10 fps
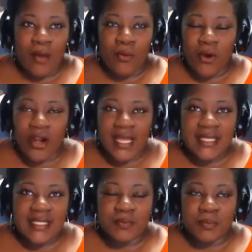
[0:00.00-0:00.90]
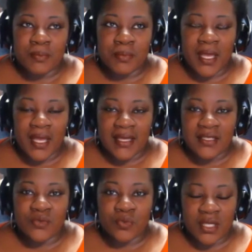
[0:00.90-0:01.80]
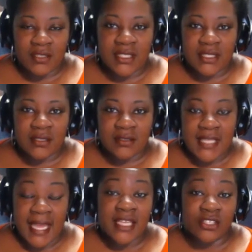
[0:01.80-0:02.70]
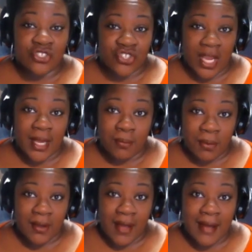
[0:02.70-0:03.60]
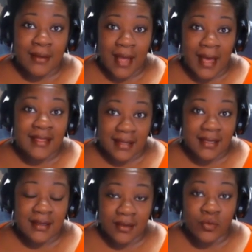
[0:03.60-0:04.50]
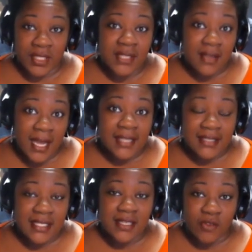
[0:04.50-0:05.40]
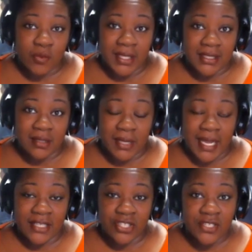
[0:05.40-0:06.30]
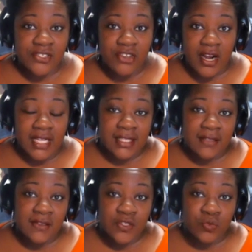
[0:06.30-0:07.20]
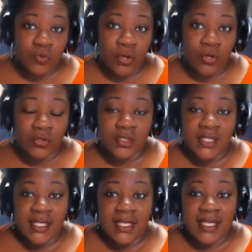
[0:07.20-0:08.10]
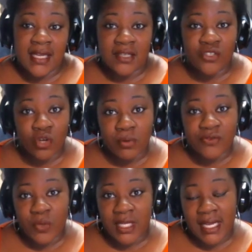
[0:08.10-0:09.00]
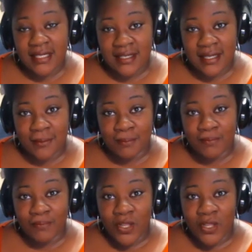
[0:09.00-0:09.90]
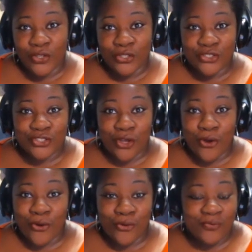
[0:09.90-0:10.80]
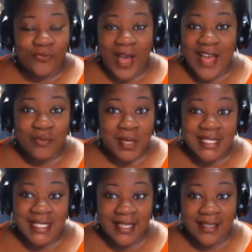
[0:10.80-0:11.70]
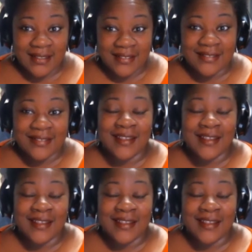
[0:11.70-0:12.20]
work has really taken shape, I think, within the context of the pandemic. I just started in this role in October of 2019. So 5 months in,